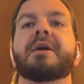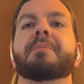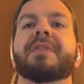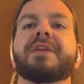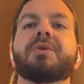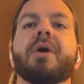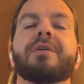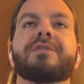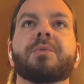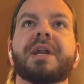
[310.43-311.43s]
but then you
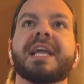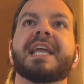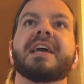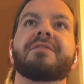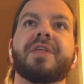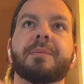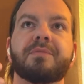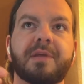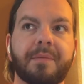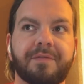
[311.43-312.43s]
also want to give them
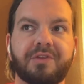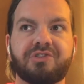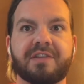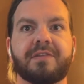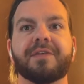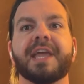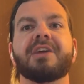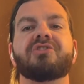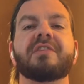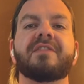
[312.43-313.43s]
some of the
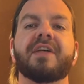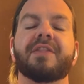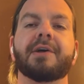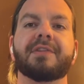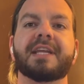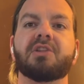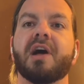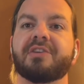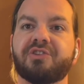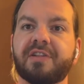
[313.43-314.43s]
justifications that they'll need
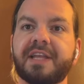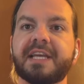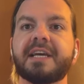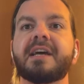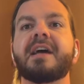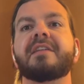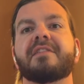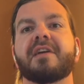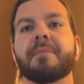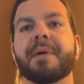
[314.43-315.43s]
logically
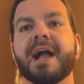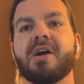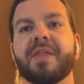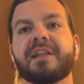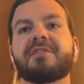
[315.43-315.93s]
to come back on that.